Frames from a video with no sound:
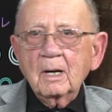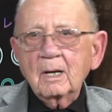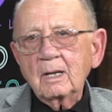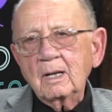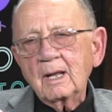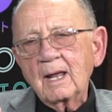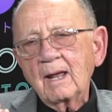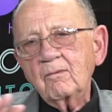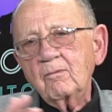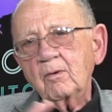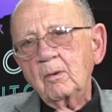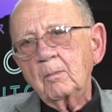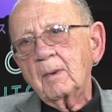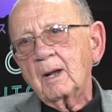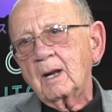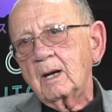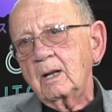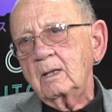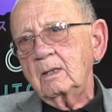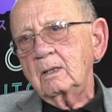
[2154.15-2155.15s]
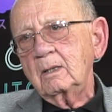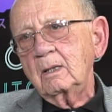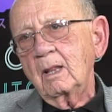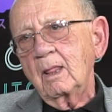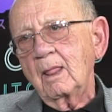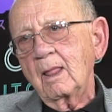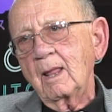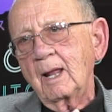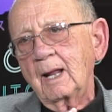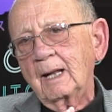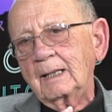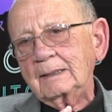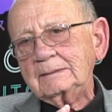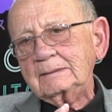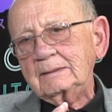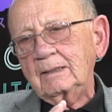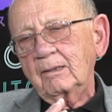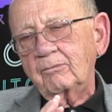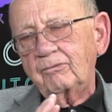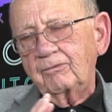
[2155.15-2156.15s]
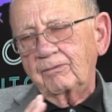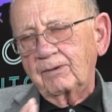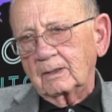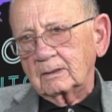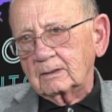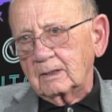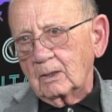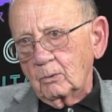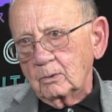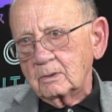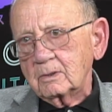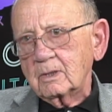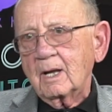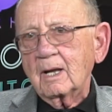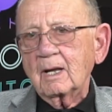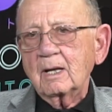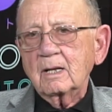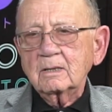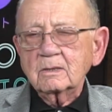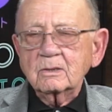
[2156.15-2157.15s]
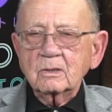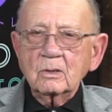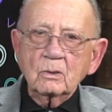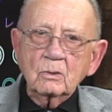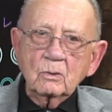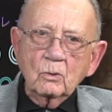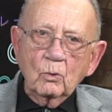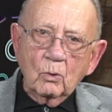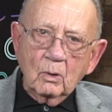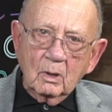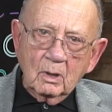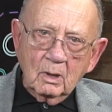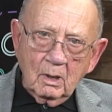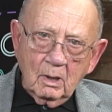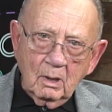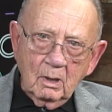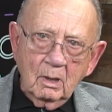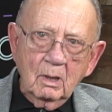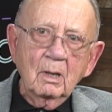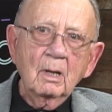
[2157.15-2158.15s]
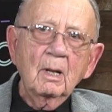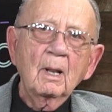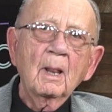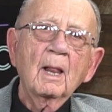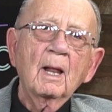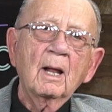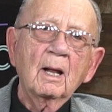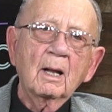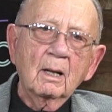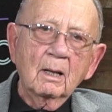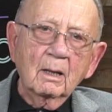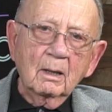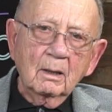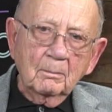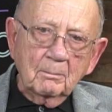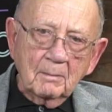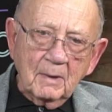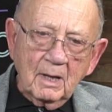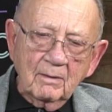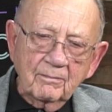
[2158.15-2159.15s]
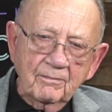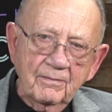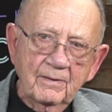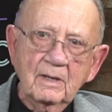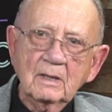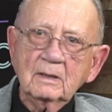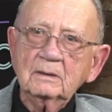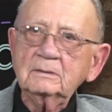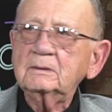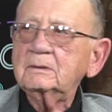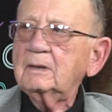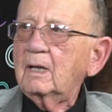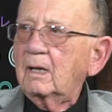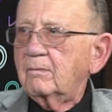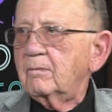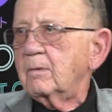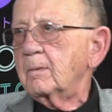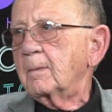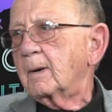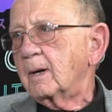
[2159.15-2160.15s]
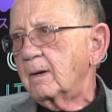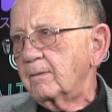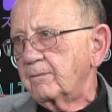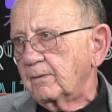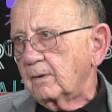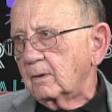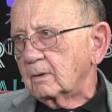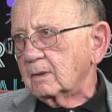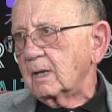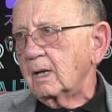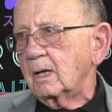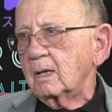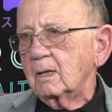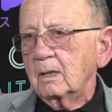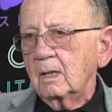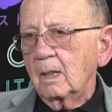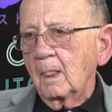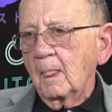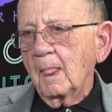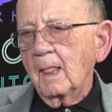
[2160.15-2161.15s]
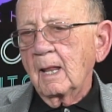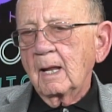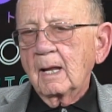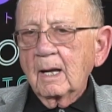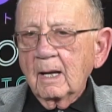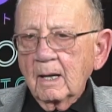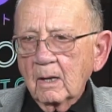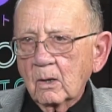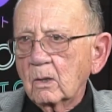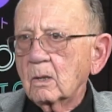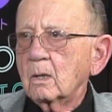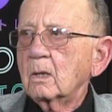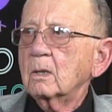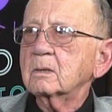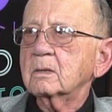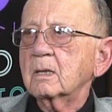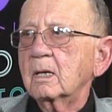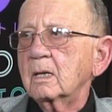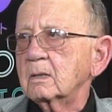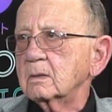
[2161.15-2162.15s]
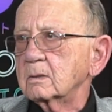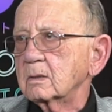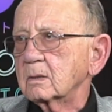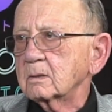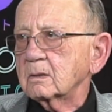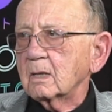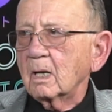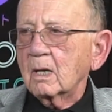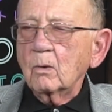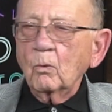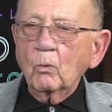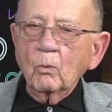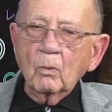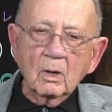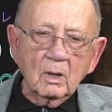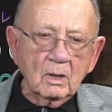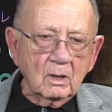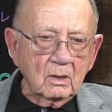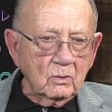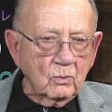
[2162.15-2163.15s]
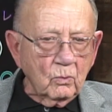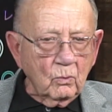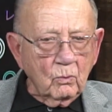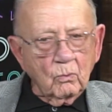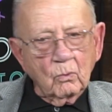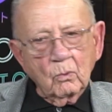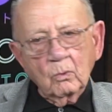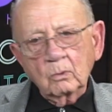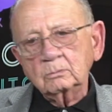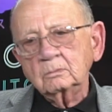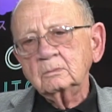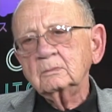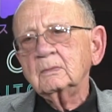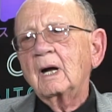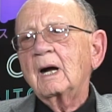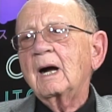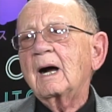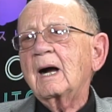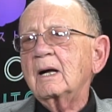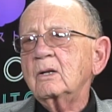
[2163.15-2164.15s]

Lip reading: everybody felt I was a gangster and mafia. Everybody felt that here in Los Angeles. I could walk into a room, I